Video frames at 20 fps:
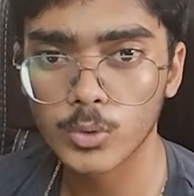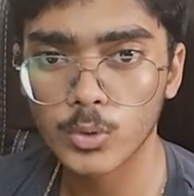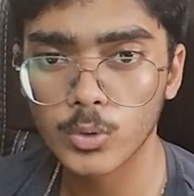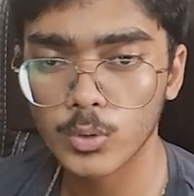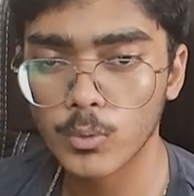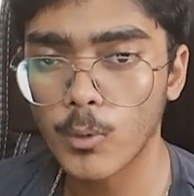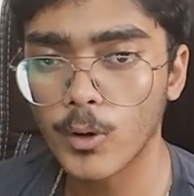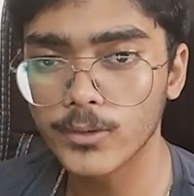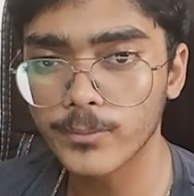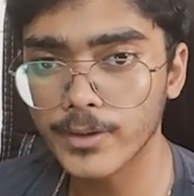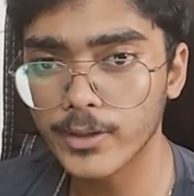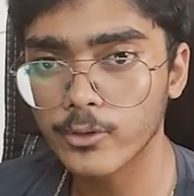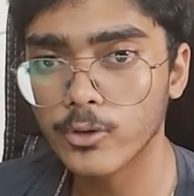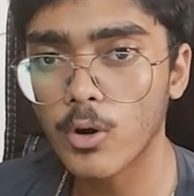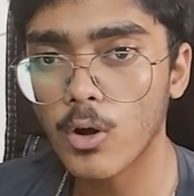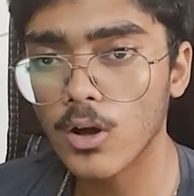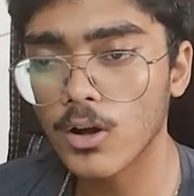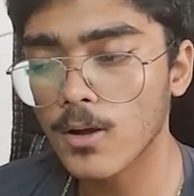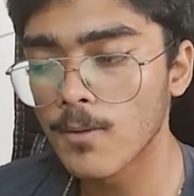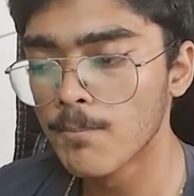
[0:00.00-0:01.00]
What went
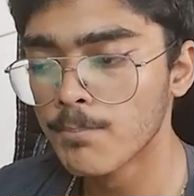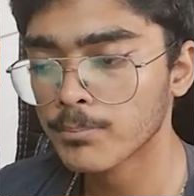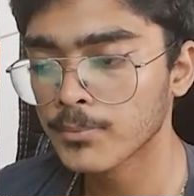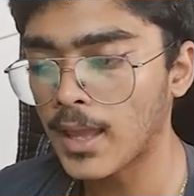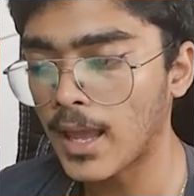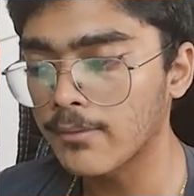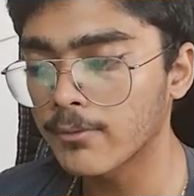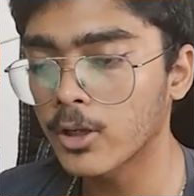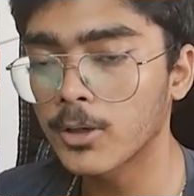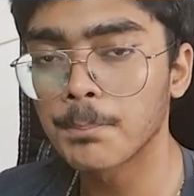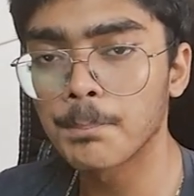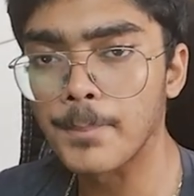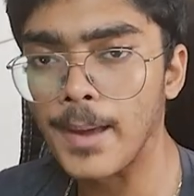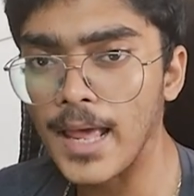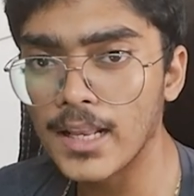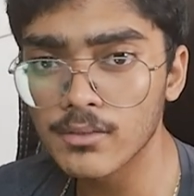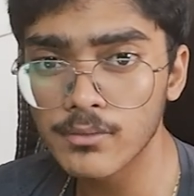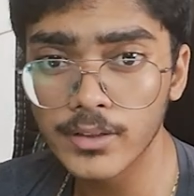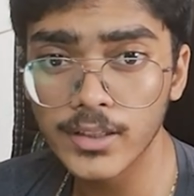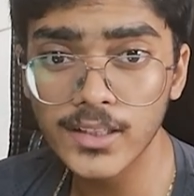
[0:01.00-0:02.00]
wrong? And we can
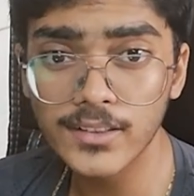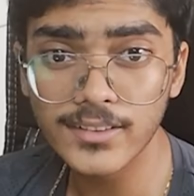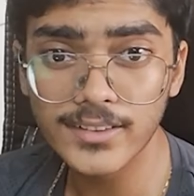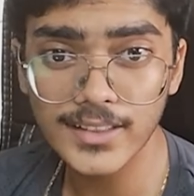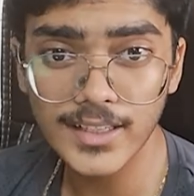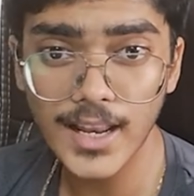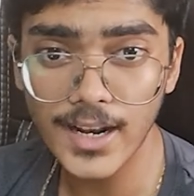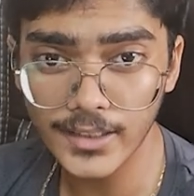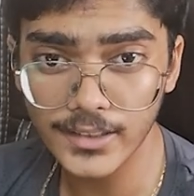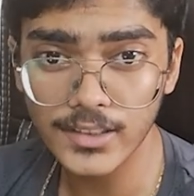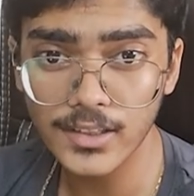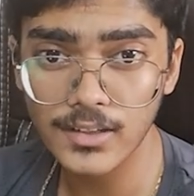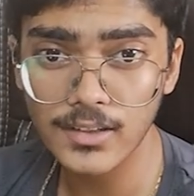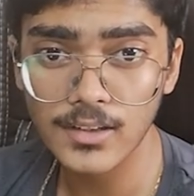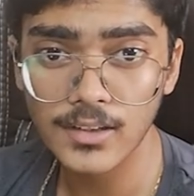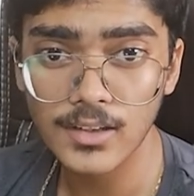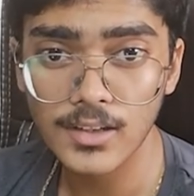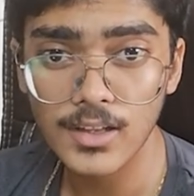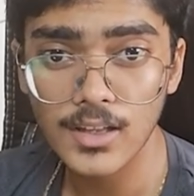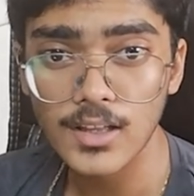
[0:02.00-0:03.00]
manually select
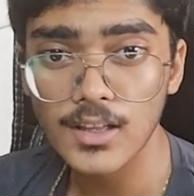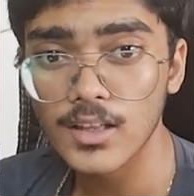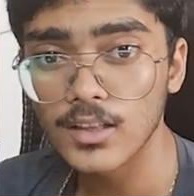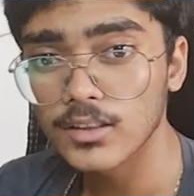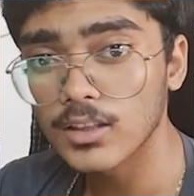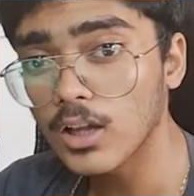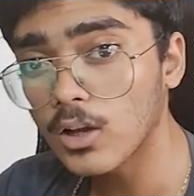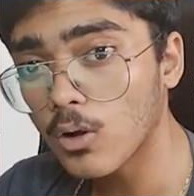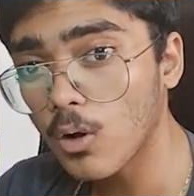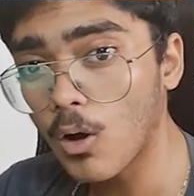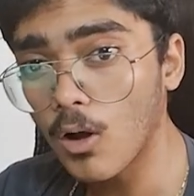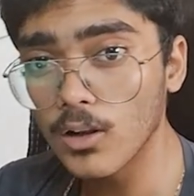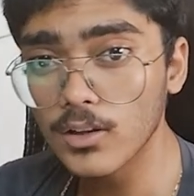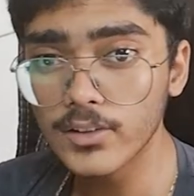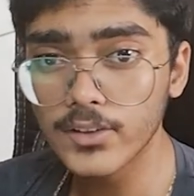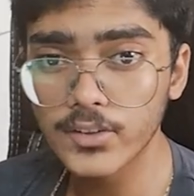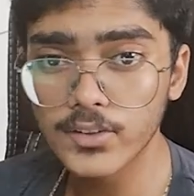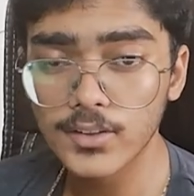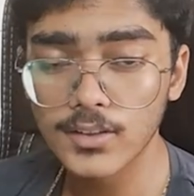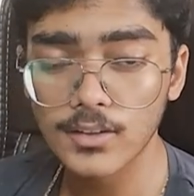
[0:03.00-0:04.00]
the
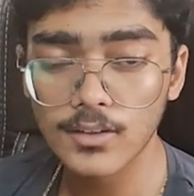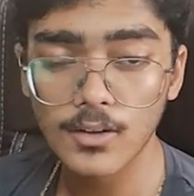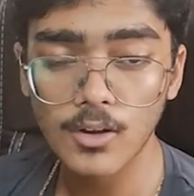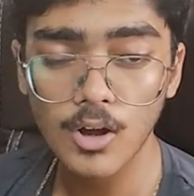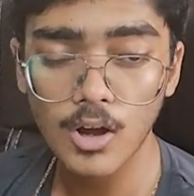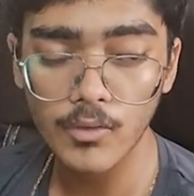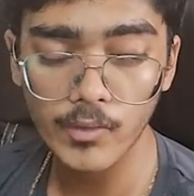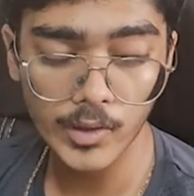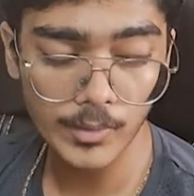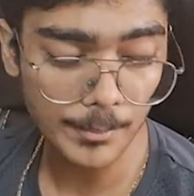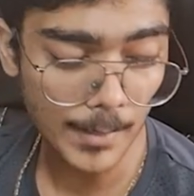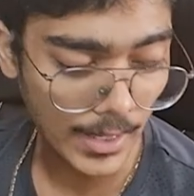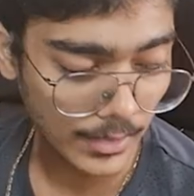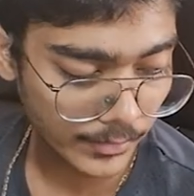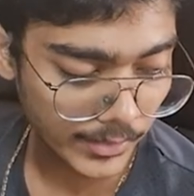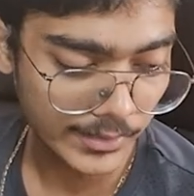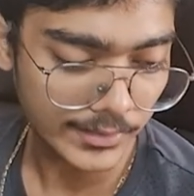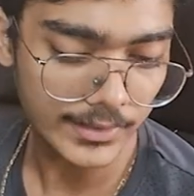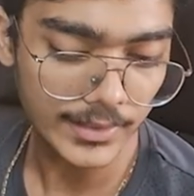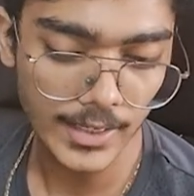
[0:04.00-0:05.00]
calls. Or we can
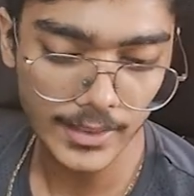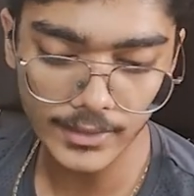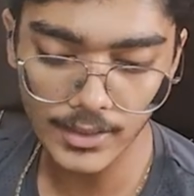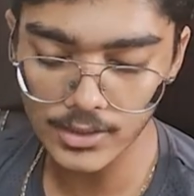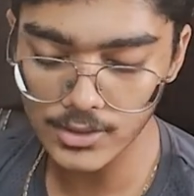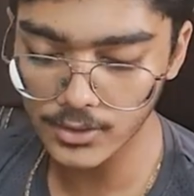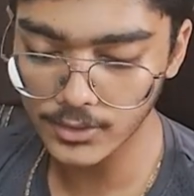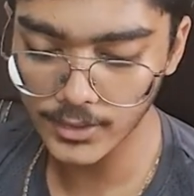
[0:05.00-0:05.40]
manually select. Let's just